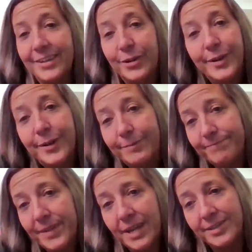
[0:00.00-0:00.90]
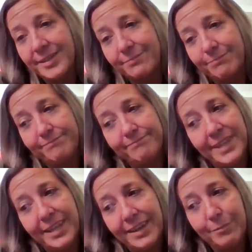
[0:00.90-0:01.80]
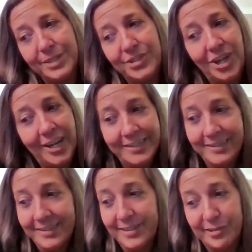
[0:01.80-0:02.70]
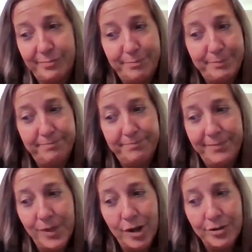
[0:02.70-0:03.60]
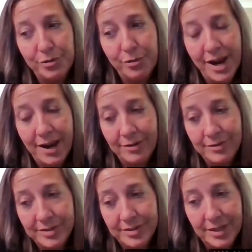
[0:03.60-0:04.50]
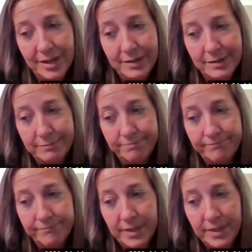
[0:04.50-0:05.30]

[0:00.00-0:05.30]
I don't know. I just, I'm a child. There's large crowds. Um,